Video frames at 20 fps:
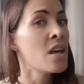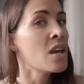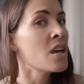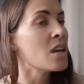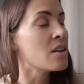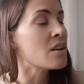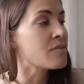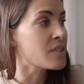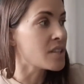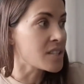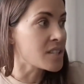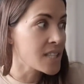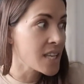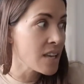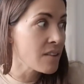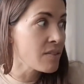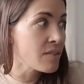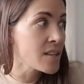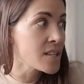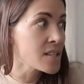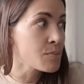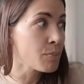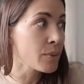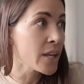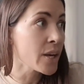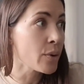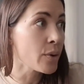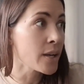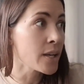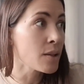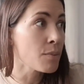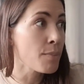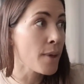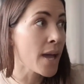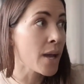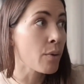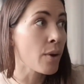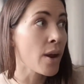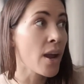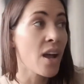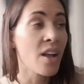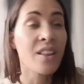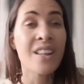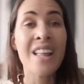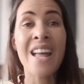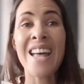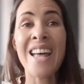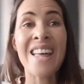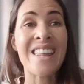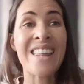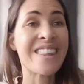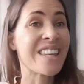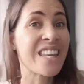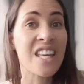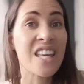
If the TV's blaring in the background, the kids